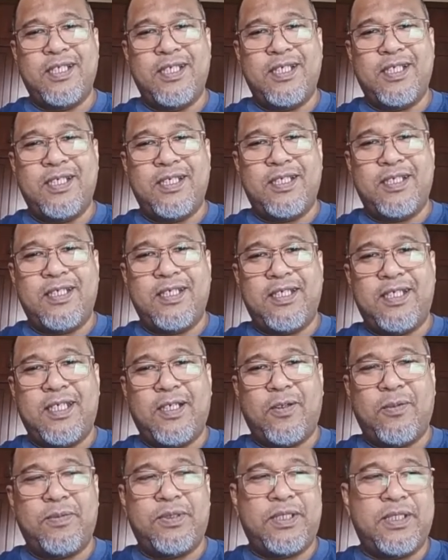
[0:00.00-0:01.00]
Yeah, their
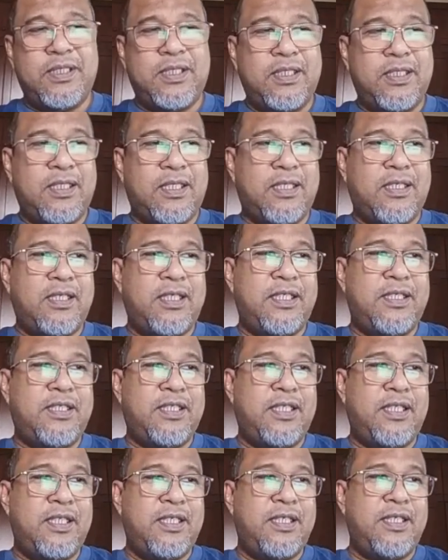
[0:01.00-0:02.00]
option are
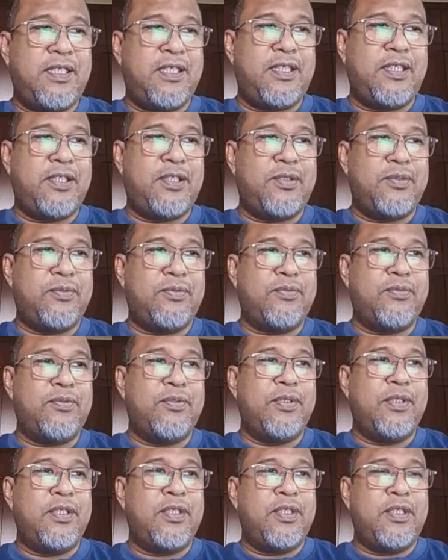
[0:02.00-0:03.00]
actually into
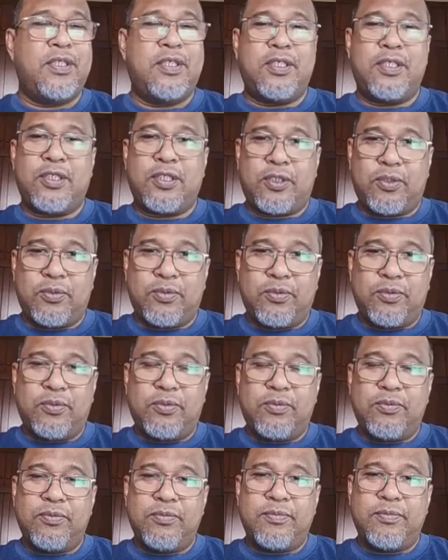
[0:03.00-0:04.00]
two.
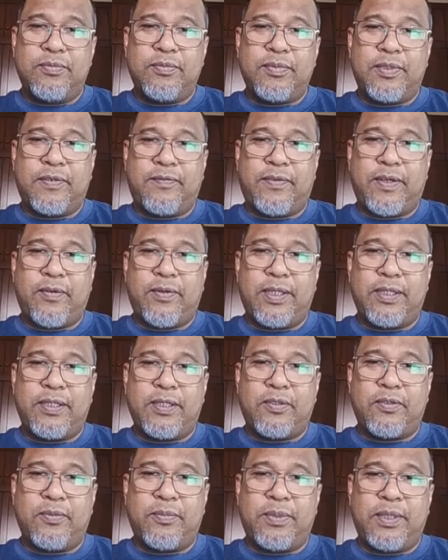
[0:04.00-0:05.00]
If they wanted
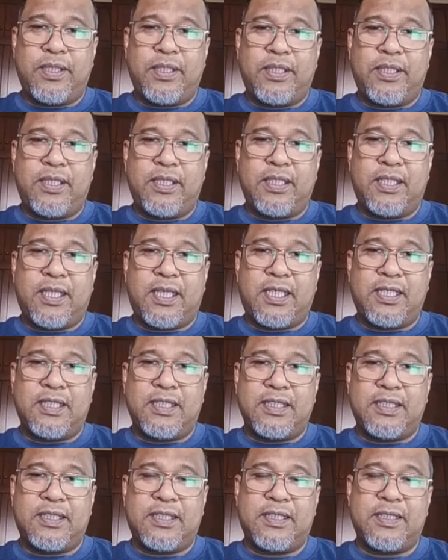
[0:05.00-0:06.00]
to be the
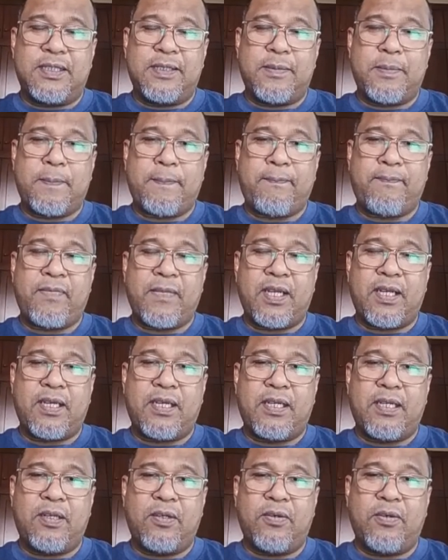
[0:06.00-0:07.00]
largest
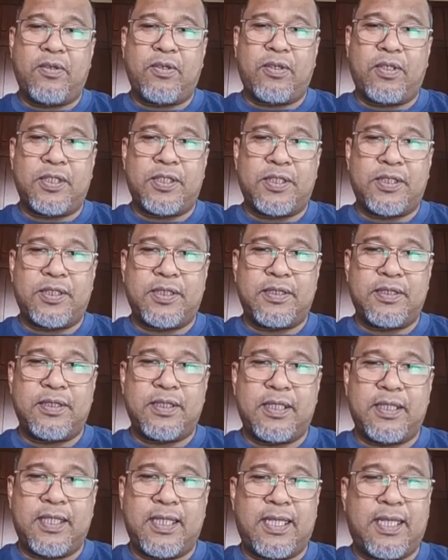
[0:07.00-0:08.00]
low cost
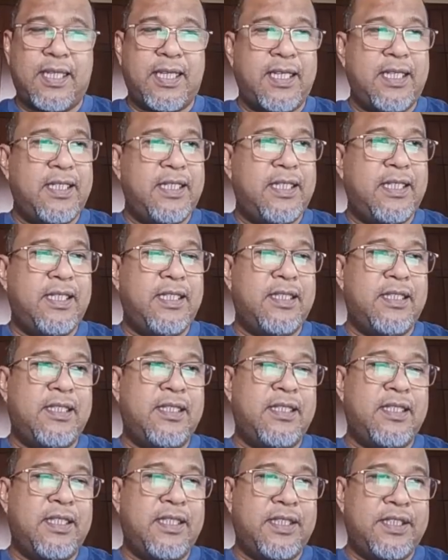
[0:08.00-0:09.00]
airline in
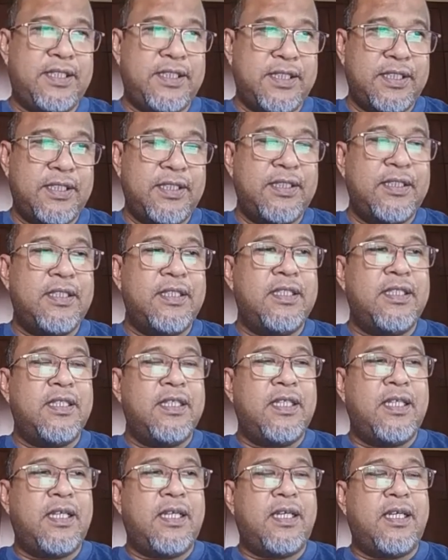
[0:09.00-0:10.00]
Asia,
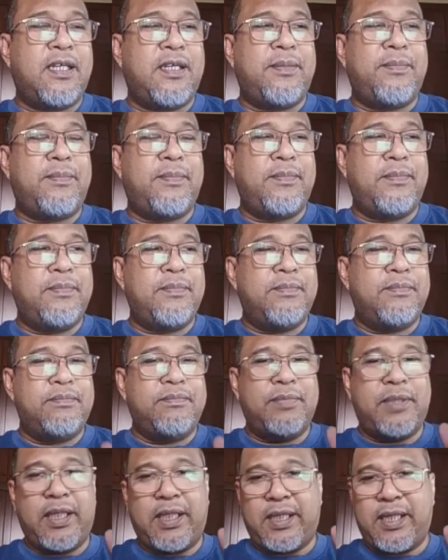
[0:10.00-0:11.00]
um,
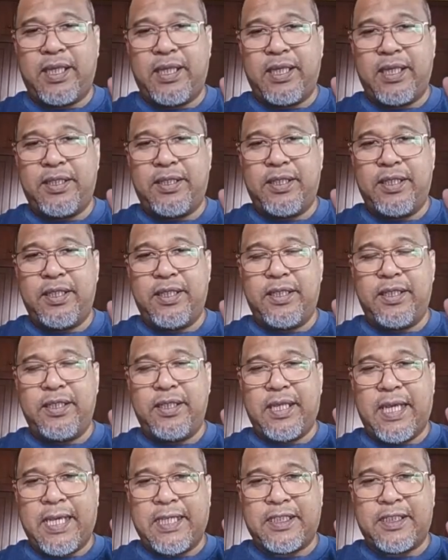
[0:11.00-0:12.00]
they can actually
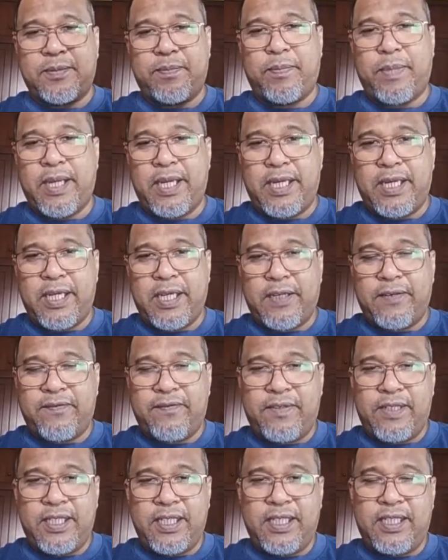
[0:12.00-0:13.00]
expand their
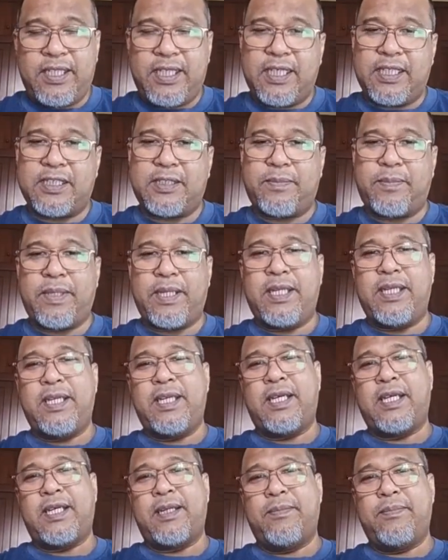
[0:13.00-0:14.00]
fleet, expand their
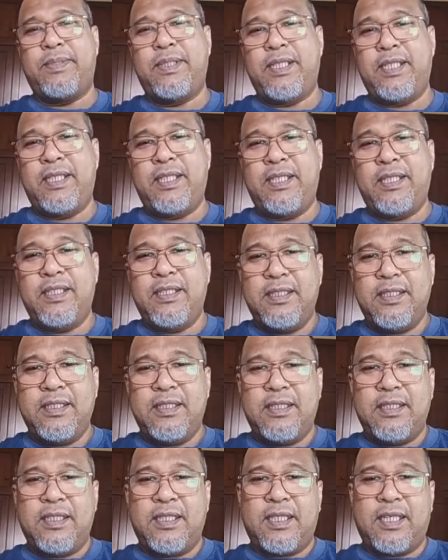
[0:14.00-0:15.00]
company,
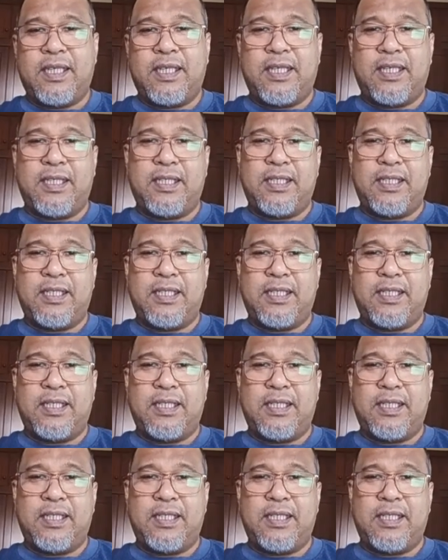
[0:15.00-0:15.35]
and